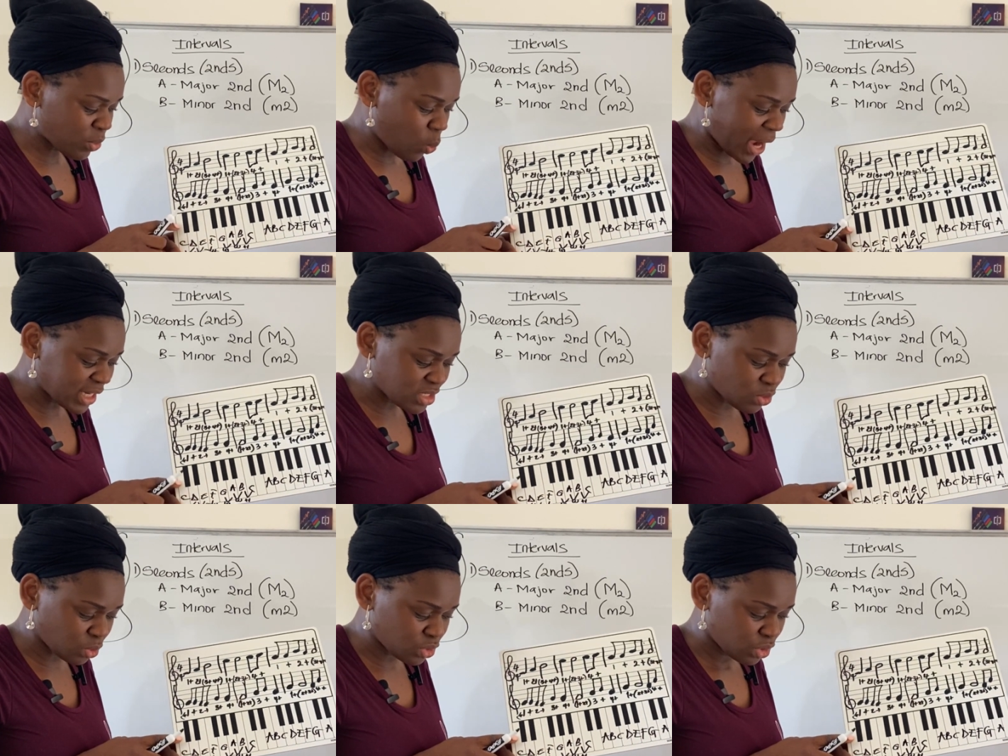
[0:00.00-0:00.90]
white
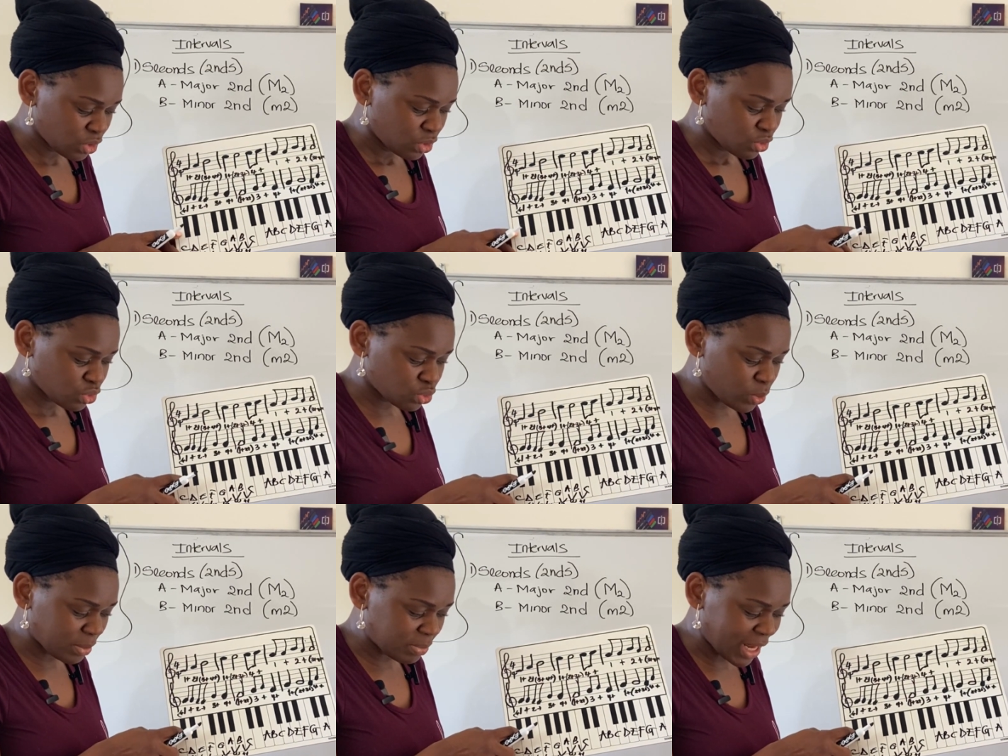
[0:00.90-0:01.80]
note to
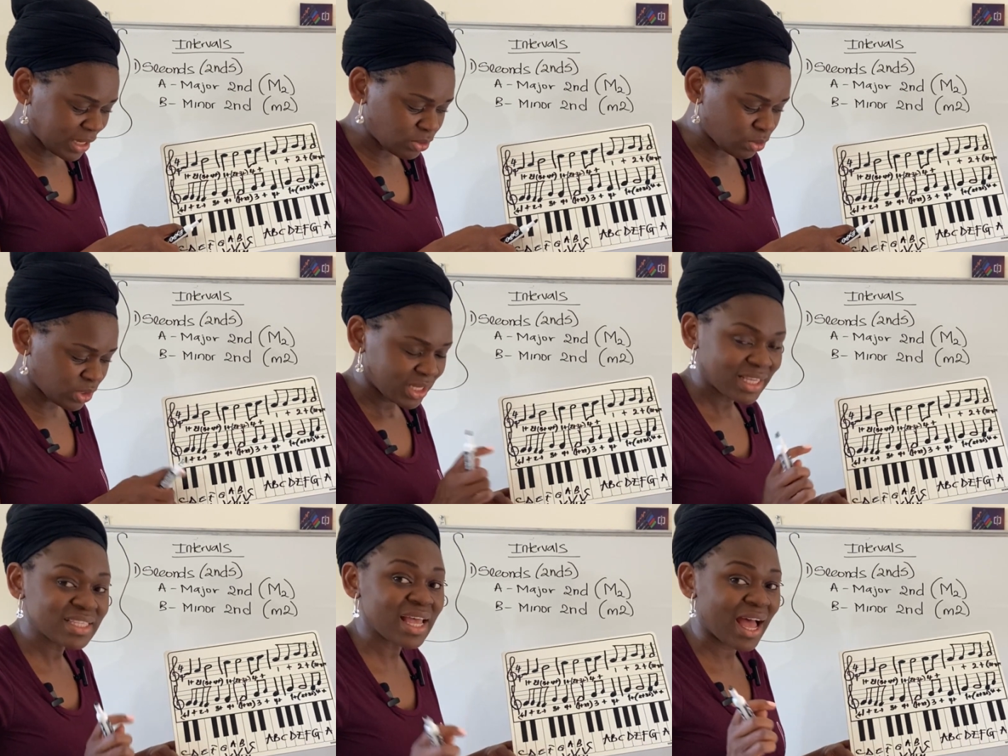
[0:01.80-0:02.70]
one black note
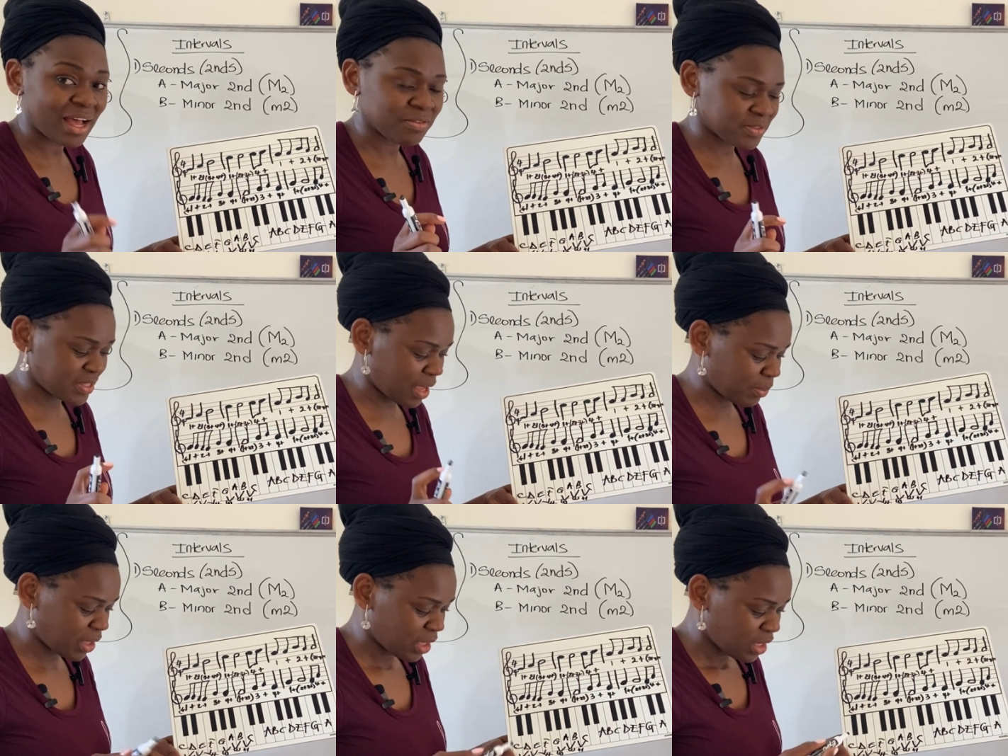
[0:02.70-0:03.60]
is a half step.
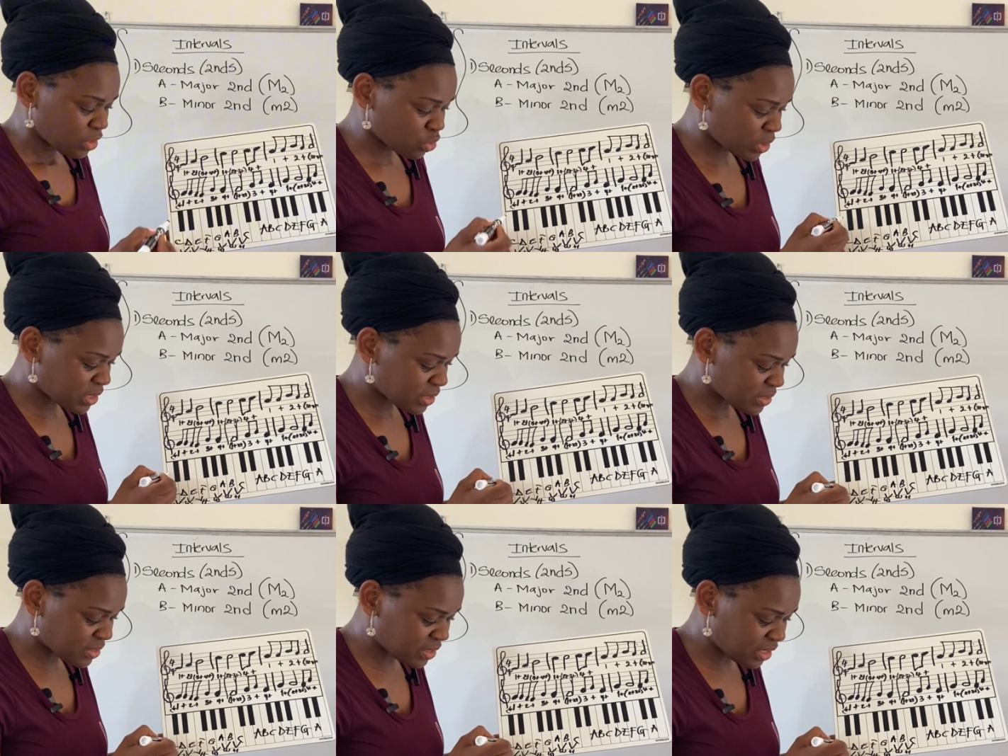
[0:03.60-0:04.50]
So this
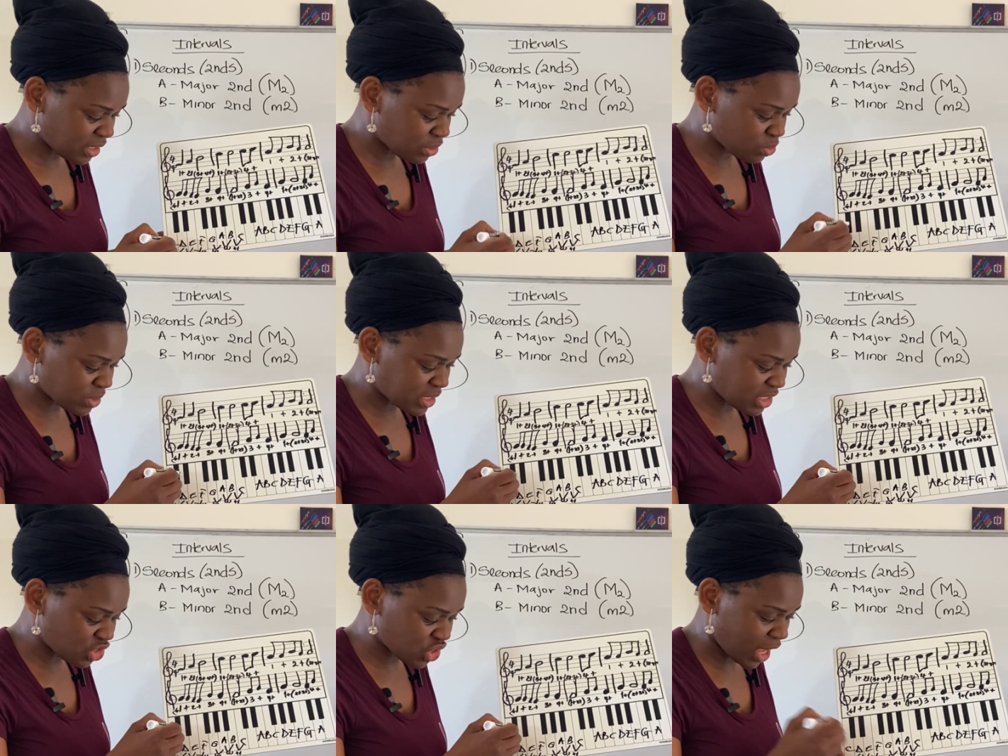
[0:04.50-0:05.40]
C to
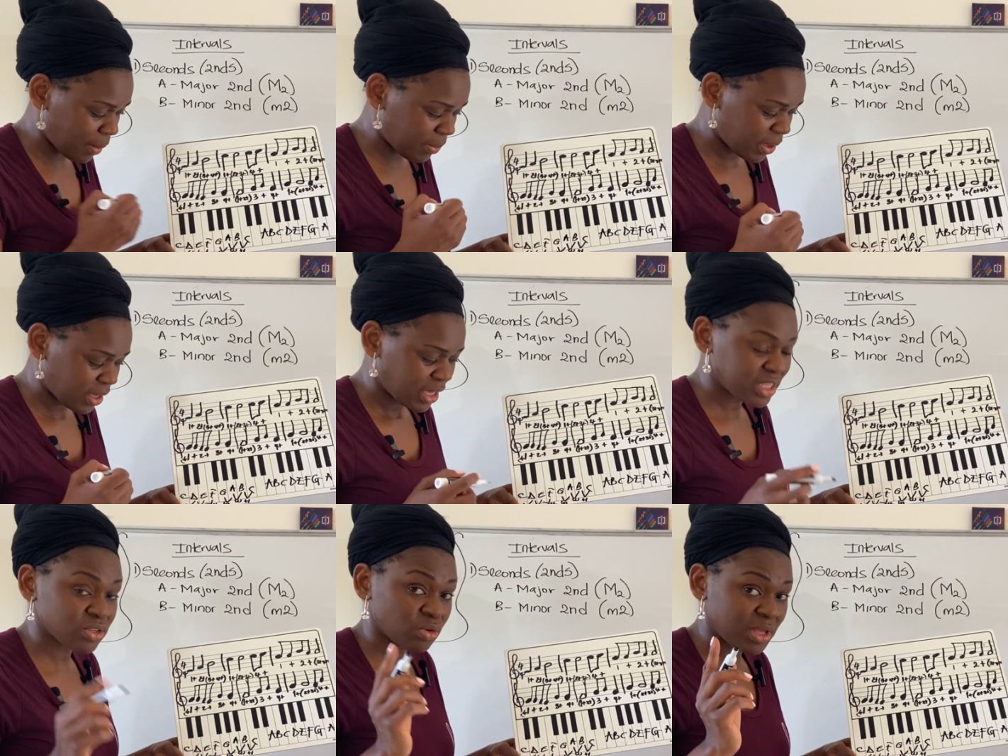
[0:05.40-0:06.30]
C sharp
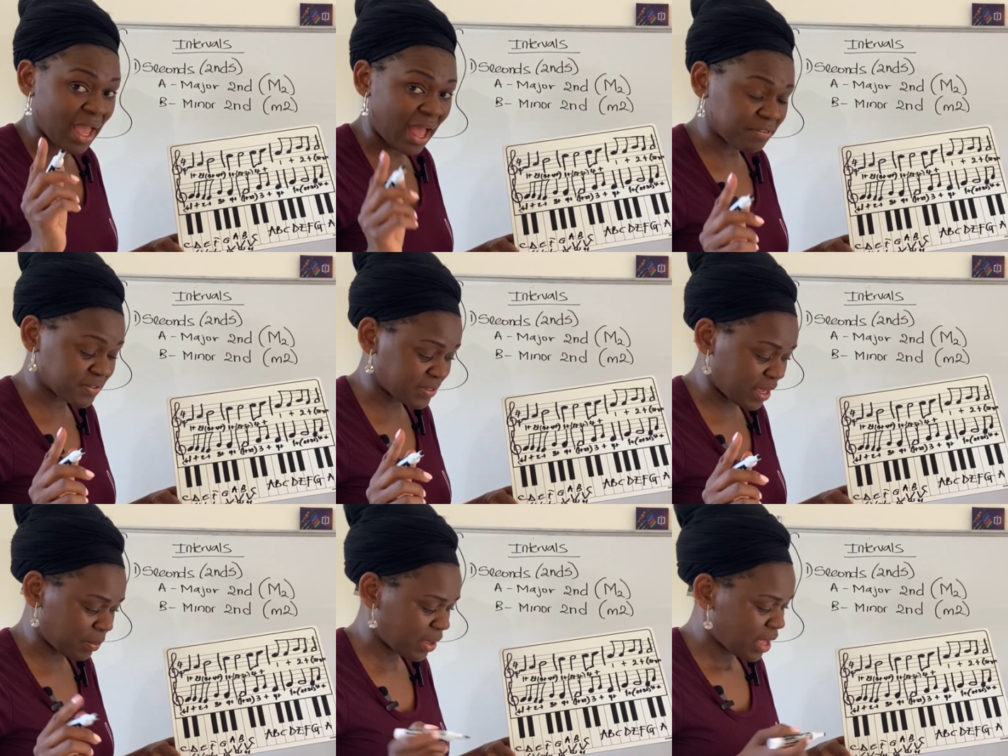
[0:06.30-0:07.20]
is going to be a half
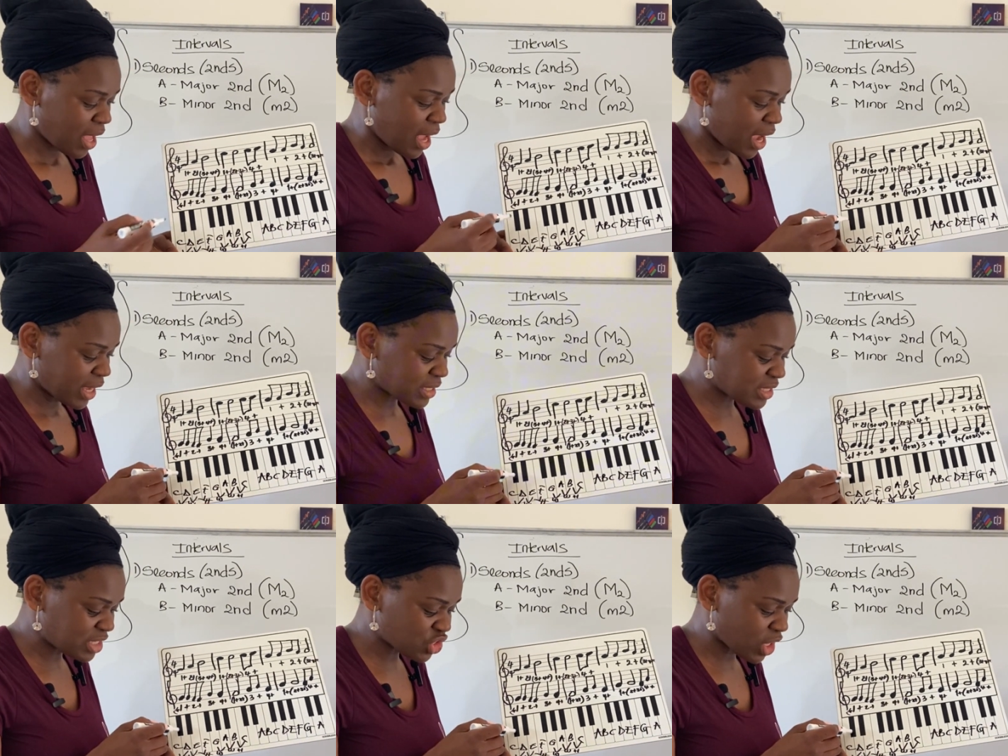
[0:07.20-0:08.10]
step, and
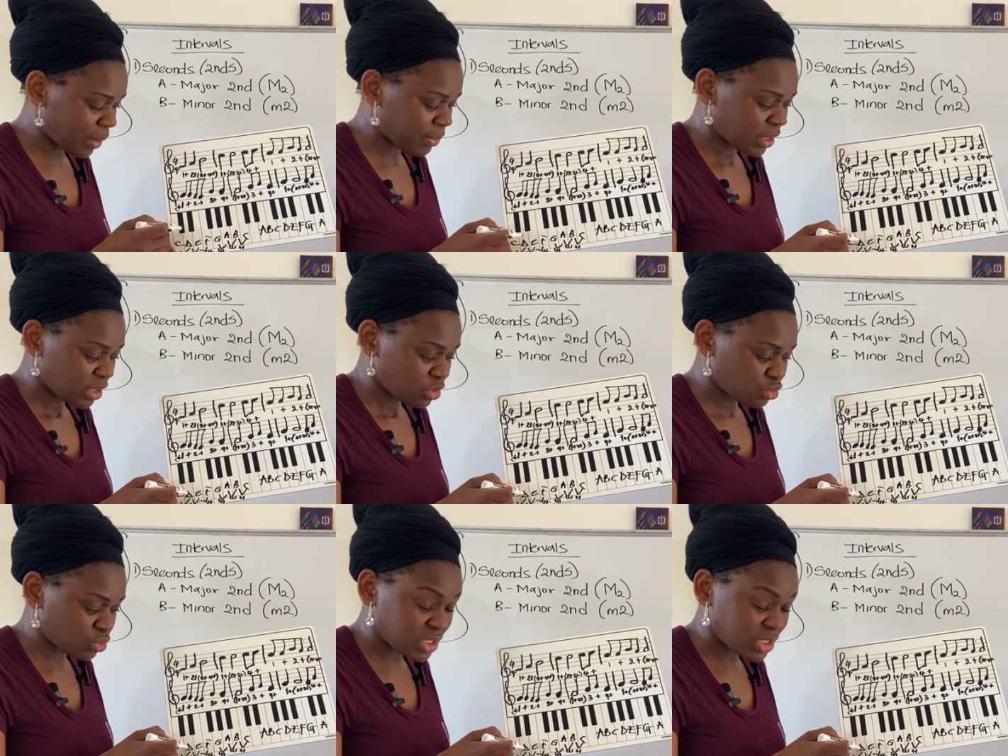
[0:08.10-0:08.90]
C sharp to